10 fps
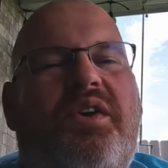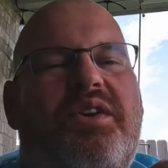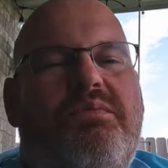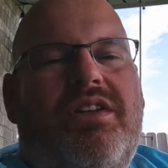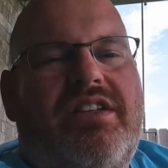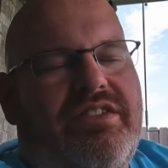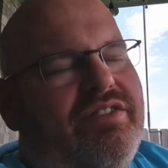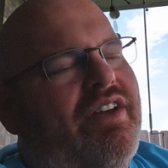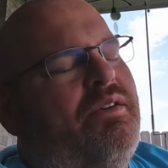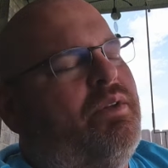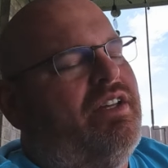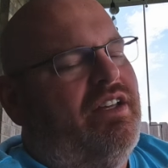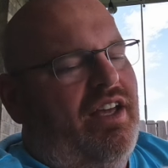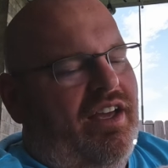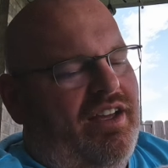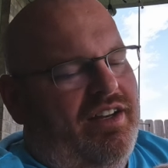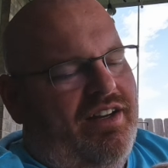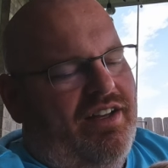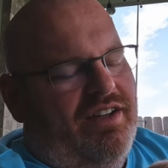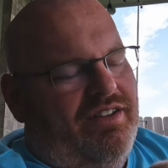we are a believing family,
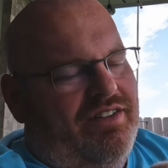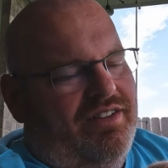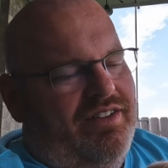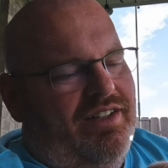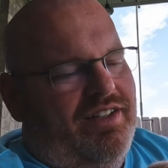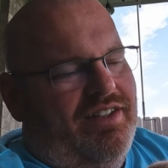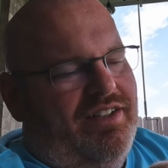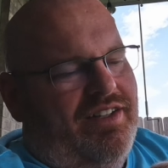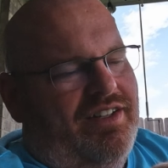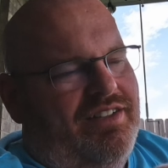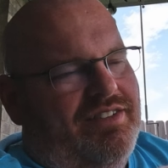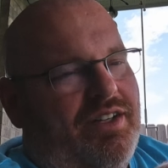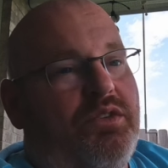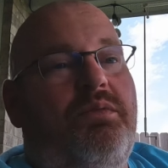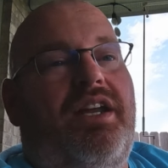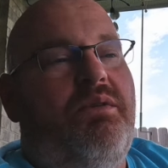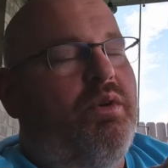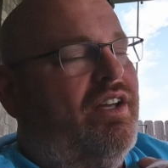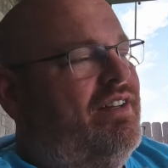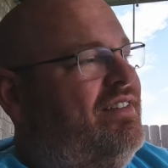and. Uh, uh, that was Mandy
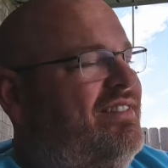bringing